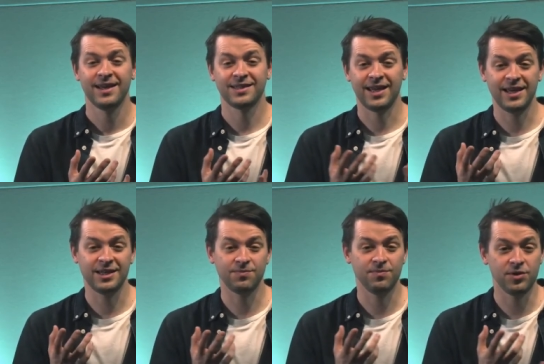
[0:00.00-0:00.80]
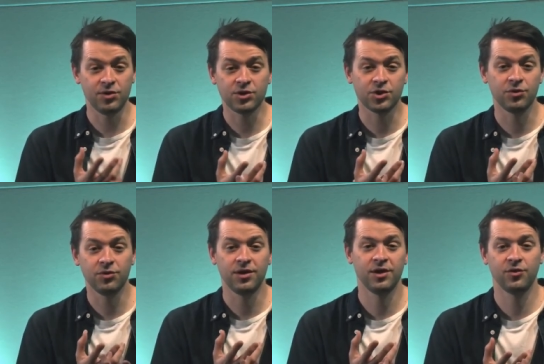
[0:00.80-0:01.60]
takes
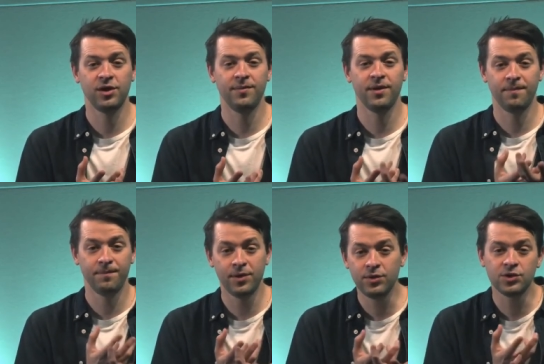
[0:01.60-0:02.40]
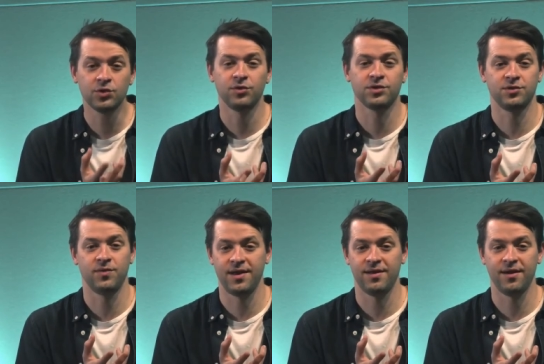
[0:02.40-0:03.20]
mutual agreement, mutual
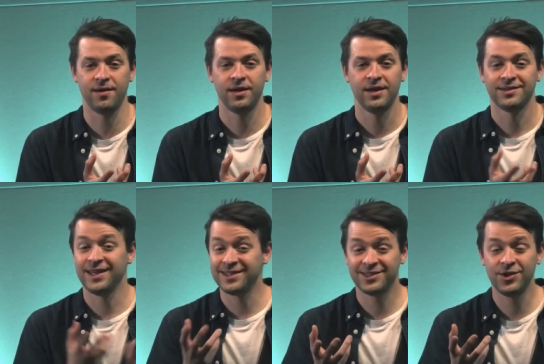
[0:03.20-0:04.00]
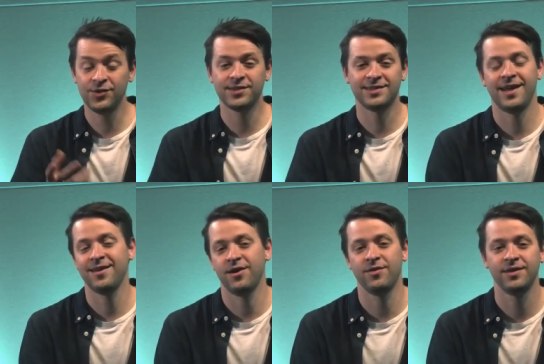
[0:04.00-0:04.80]
surrender. It takes two to
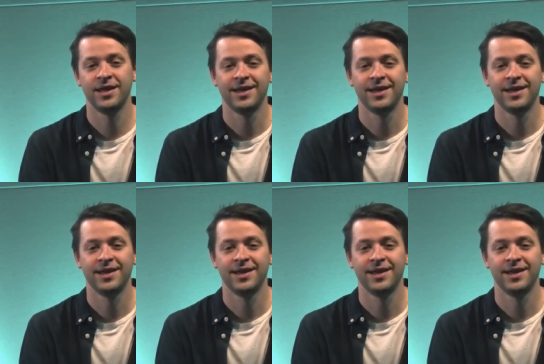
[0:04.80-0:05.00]
tango. And